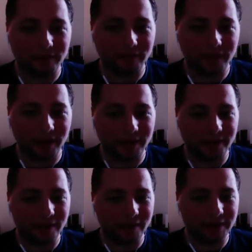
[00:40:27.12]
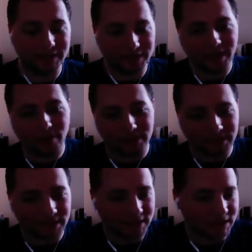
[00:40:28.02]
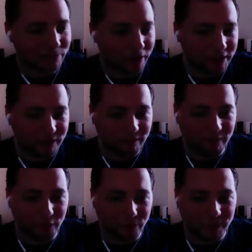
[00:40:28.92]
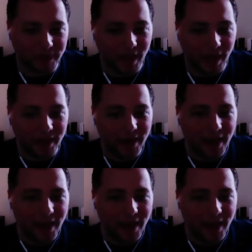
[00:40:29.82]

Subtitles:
And he says that was his inspiration for doing that.